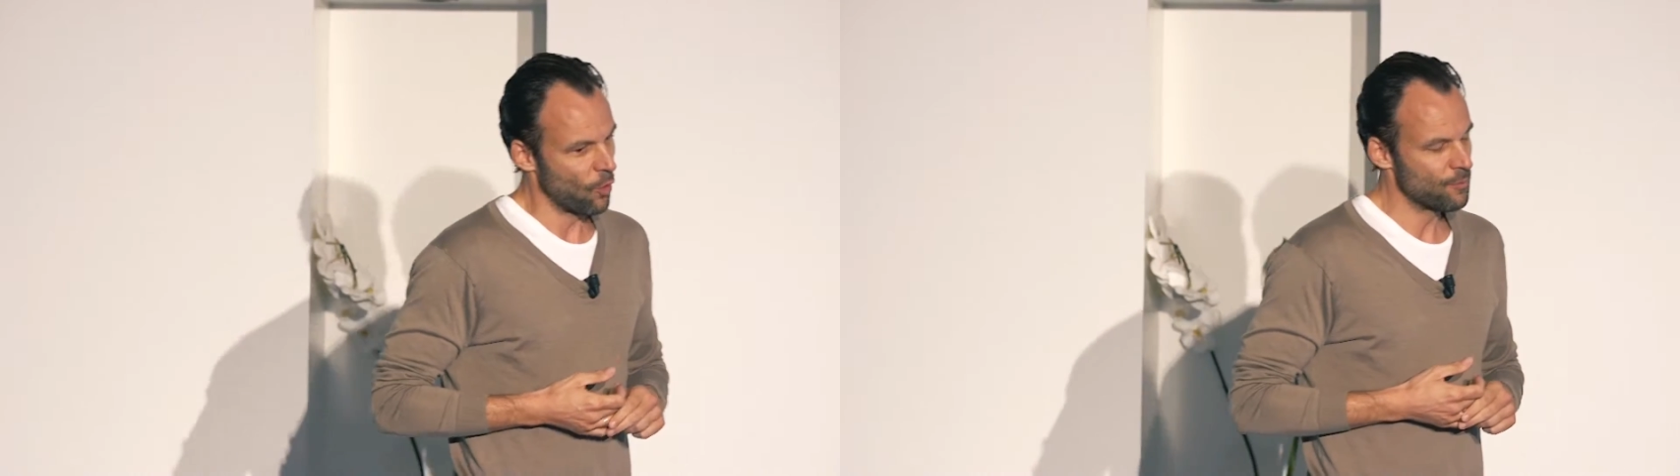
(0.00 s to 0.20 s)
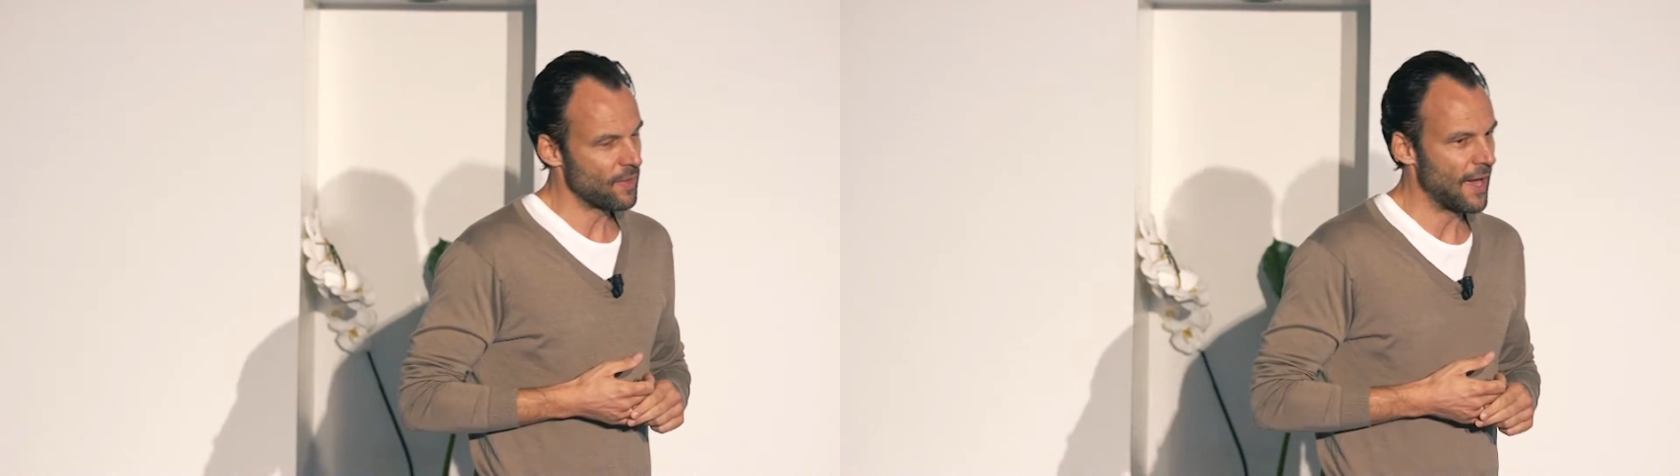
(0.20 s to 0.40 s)

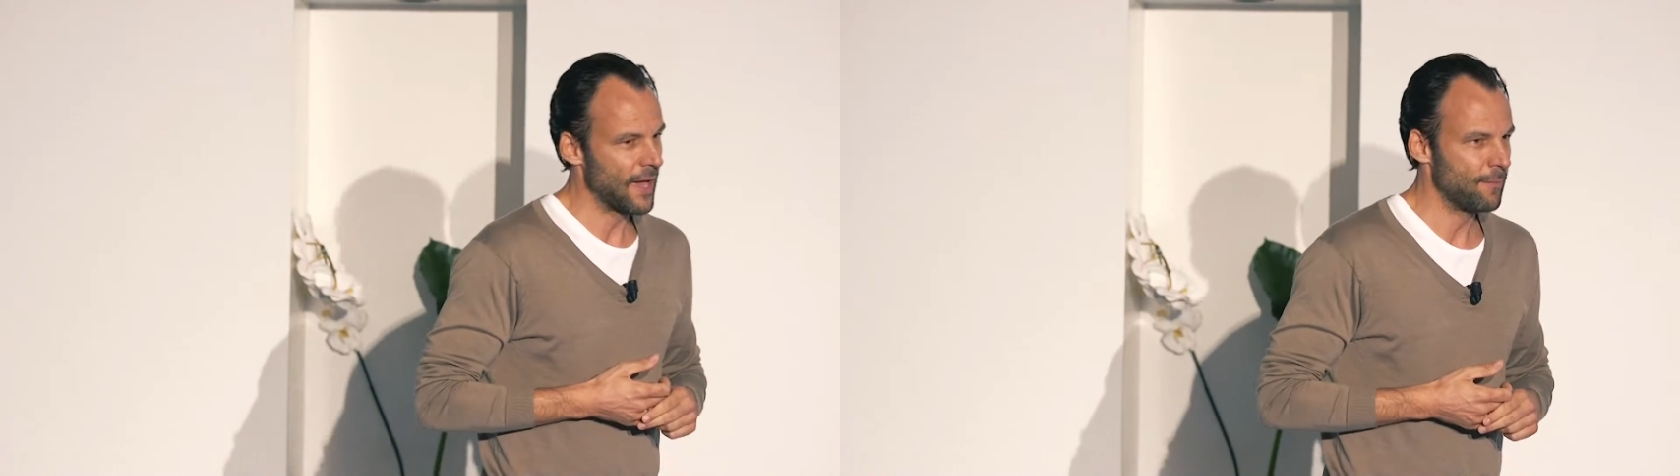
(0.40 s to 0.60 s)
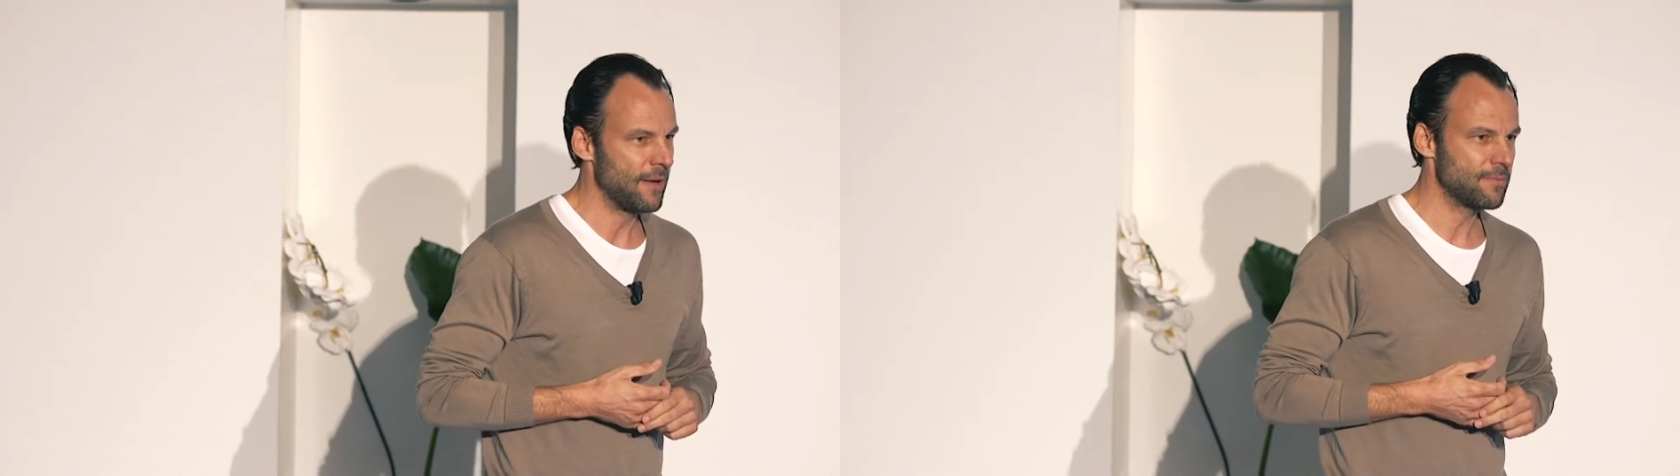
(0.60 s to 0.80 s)

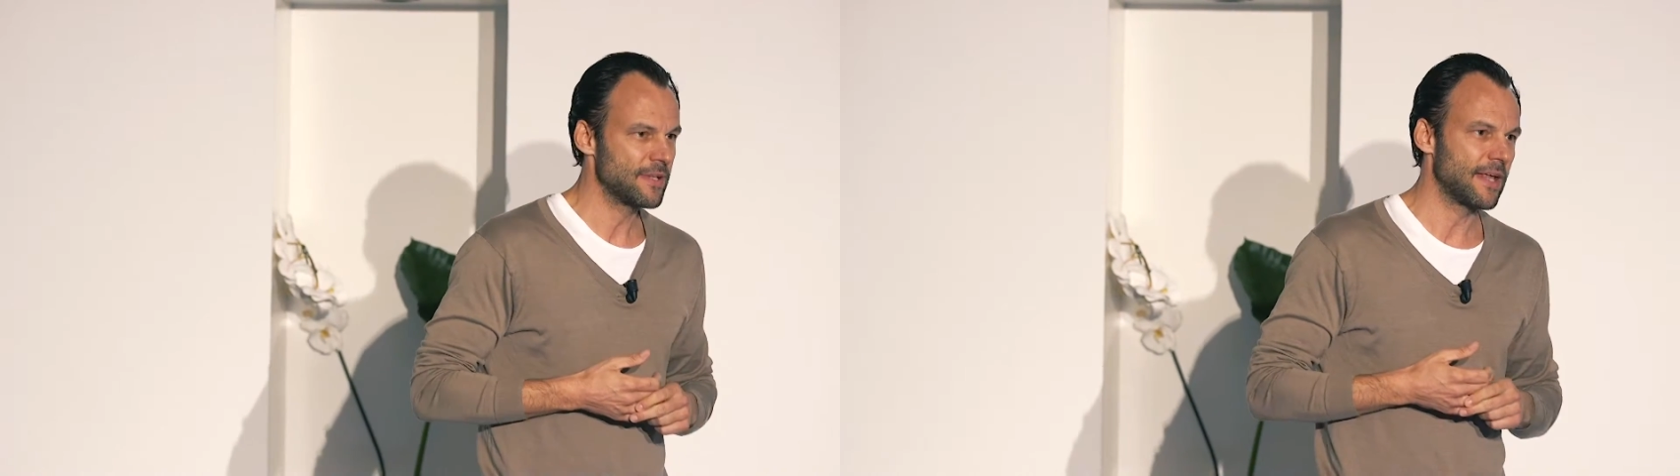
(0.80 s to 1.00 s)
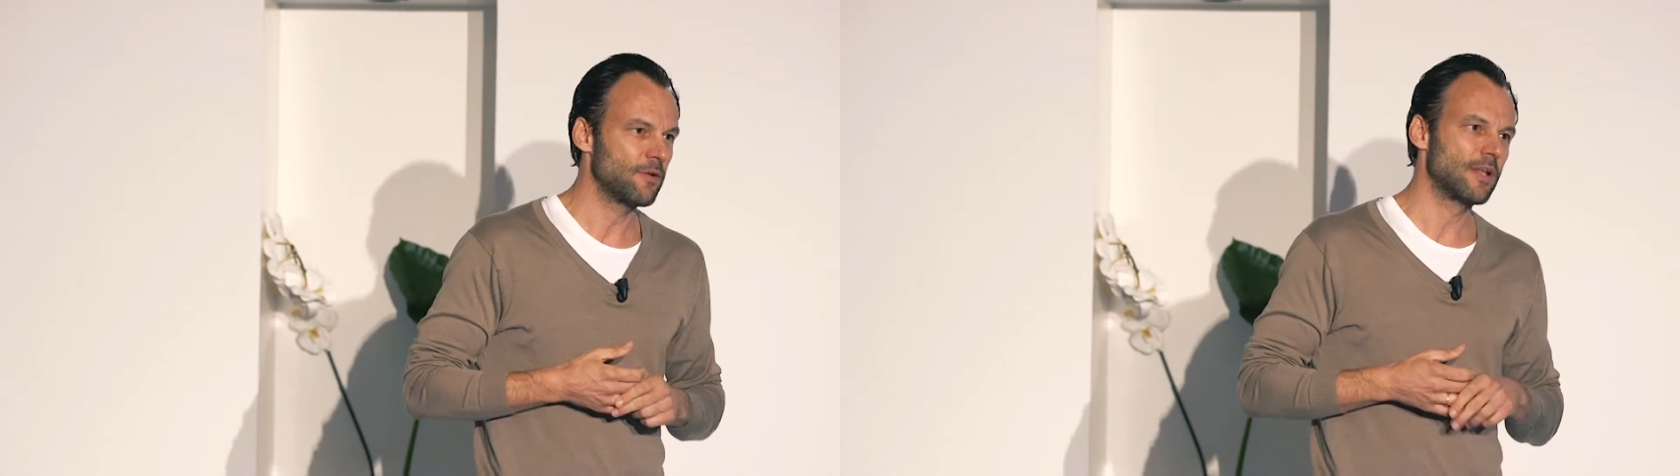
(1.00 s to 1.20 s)
let
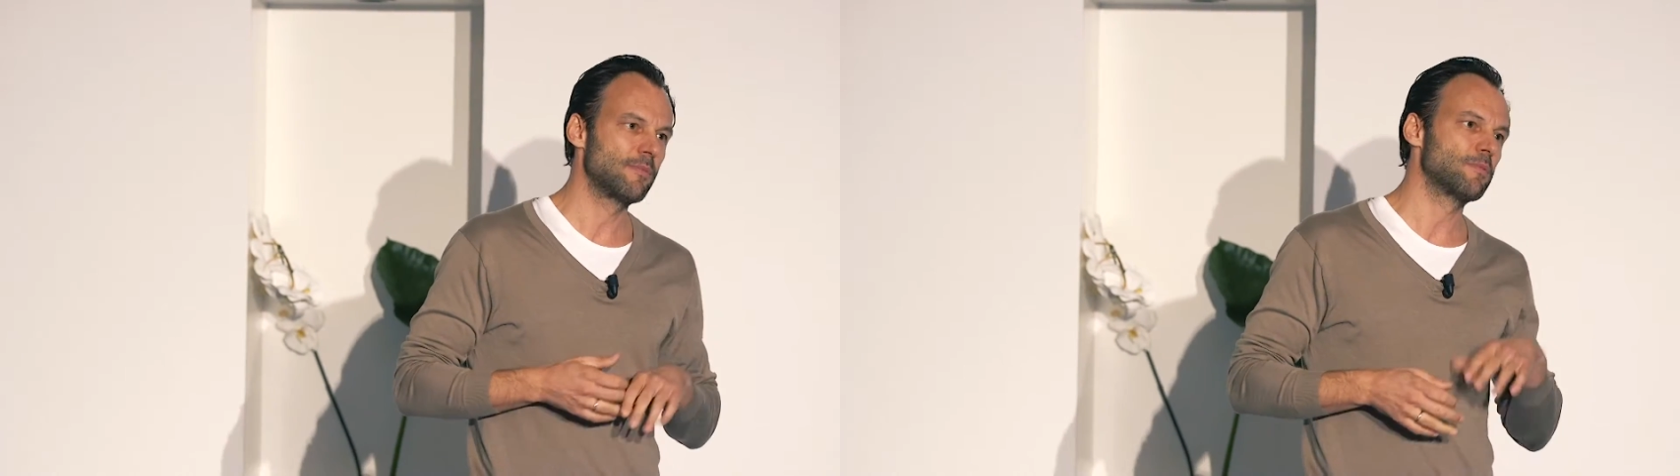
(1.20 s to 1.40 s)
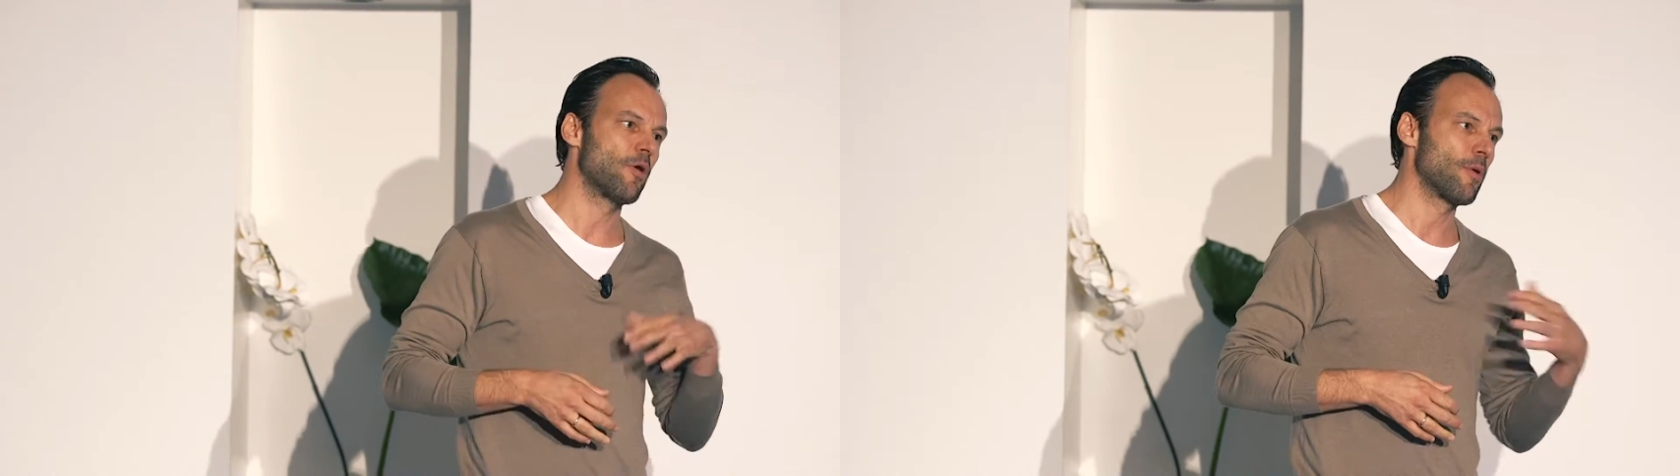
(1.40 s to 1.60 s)
me tell you a
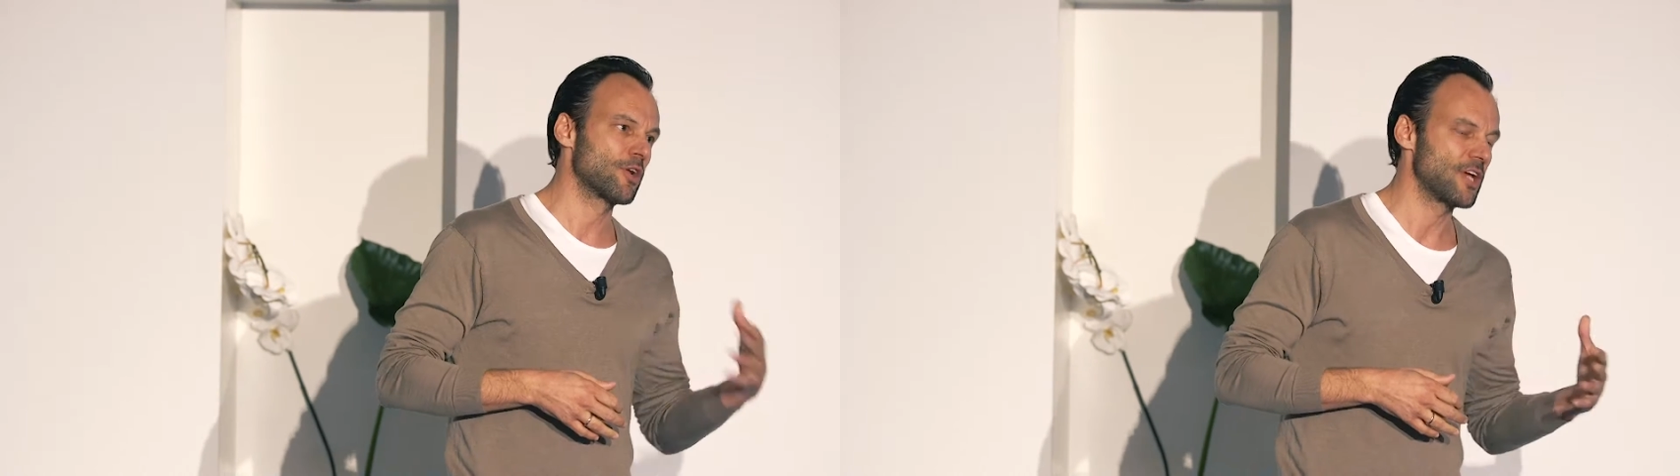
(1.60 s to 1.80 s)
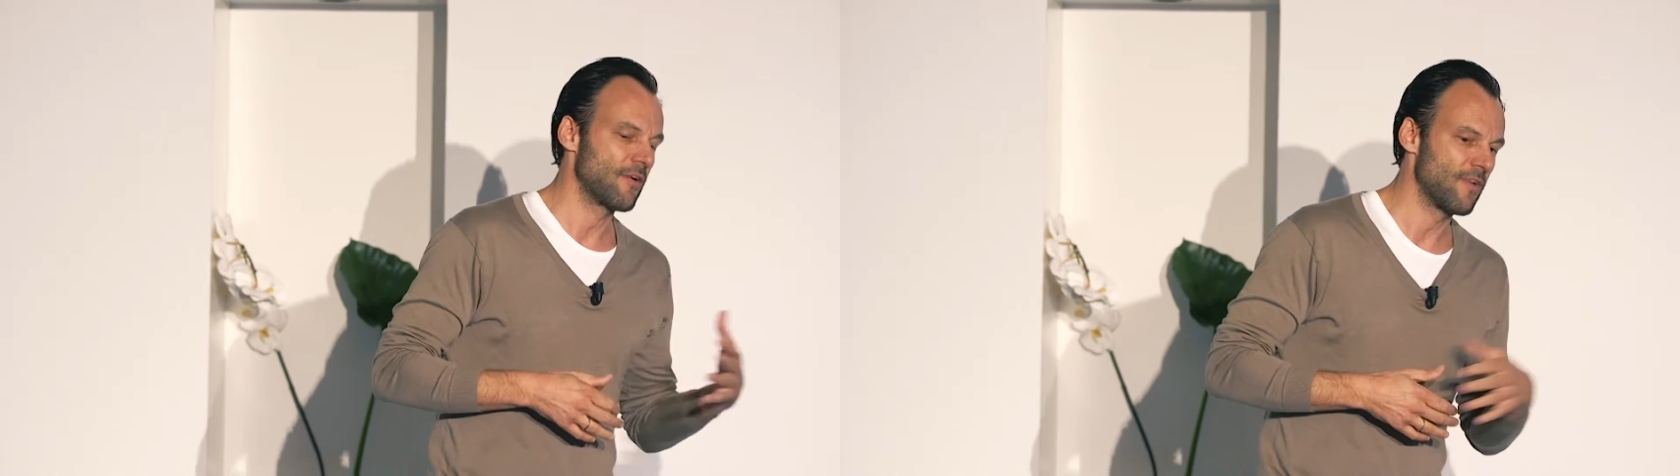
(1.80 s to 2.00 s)
little bit more
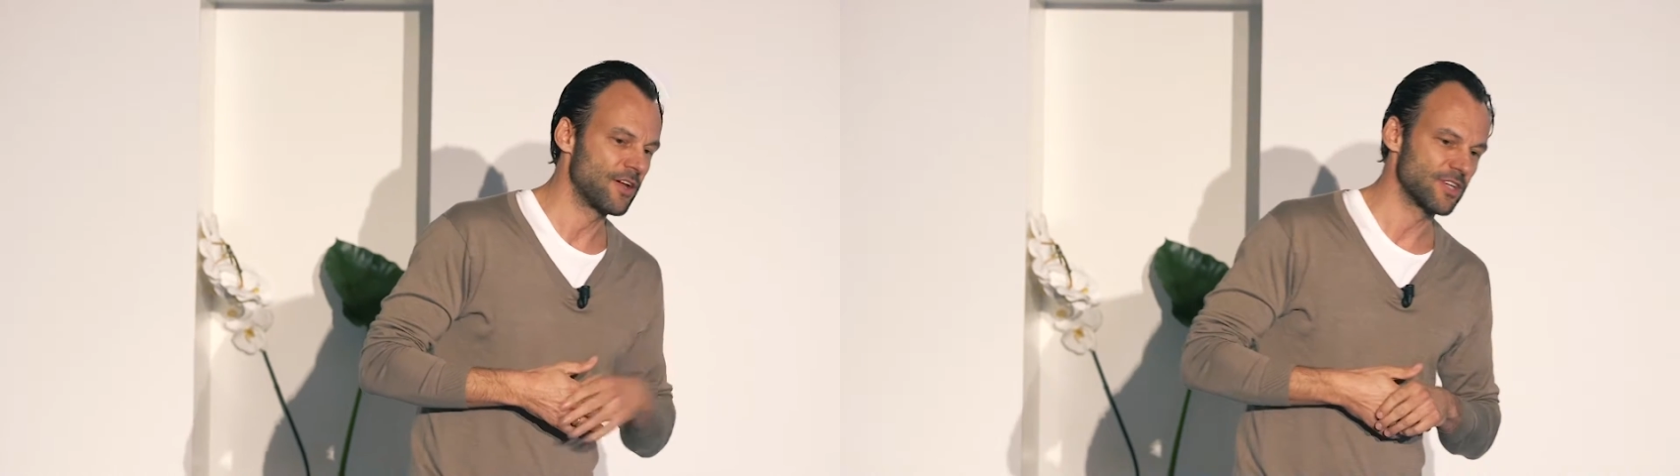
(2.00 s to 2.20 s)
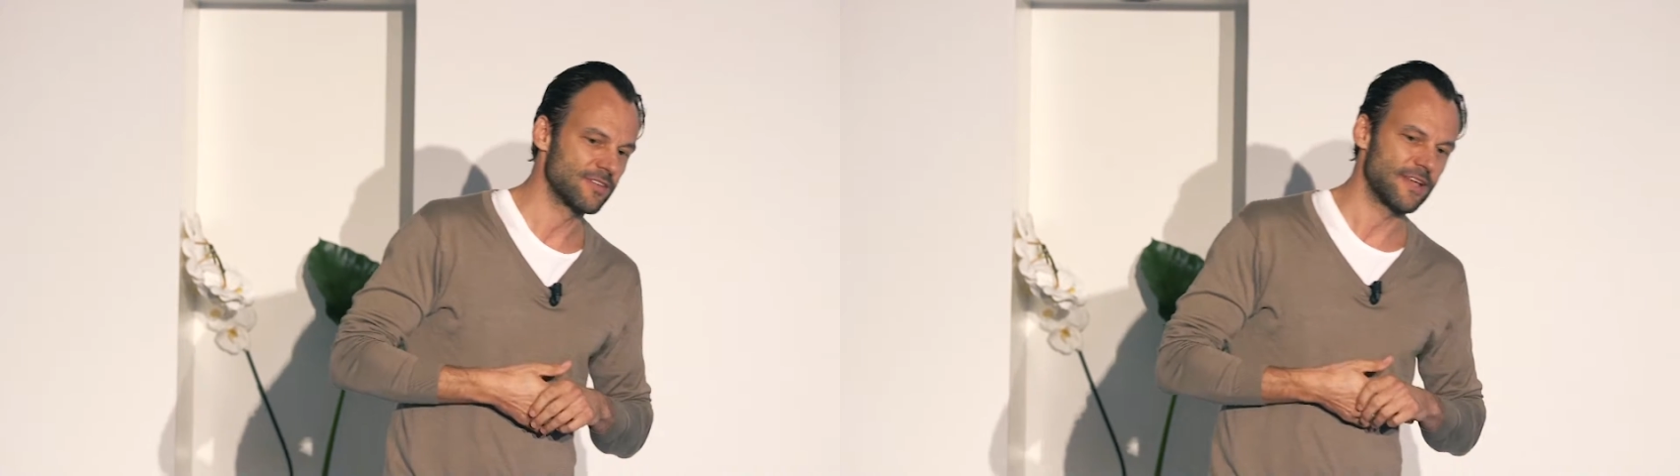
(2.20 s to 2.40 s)
about Cherry
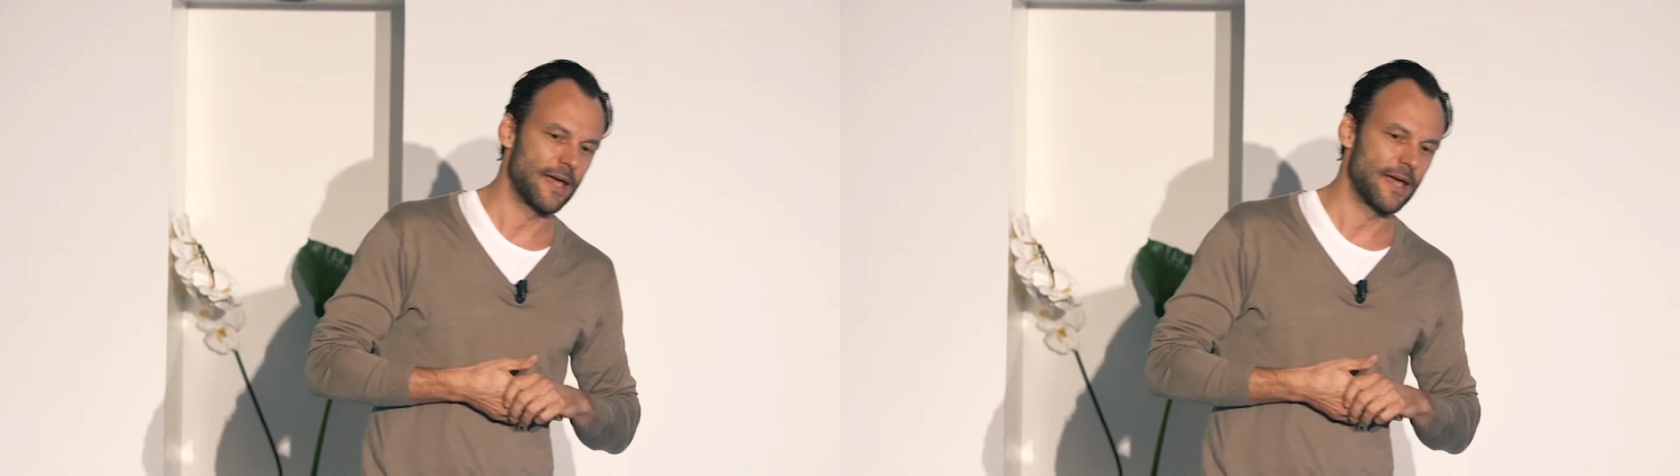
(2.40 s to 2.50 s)
Ventures.